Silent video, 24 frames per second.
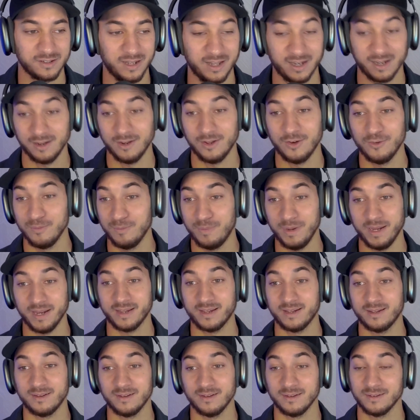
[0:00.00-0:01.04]
let alone
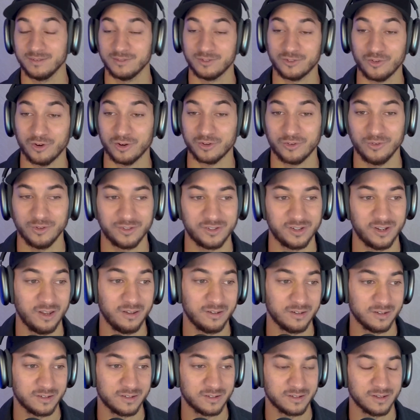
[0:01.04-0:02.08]
big structural
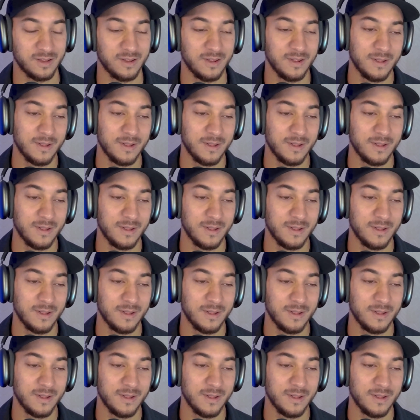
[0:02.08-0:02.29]
changes.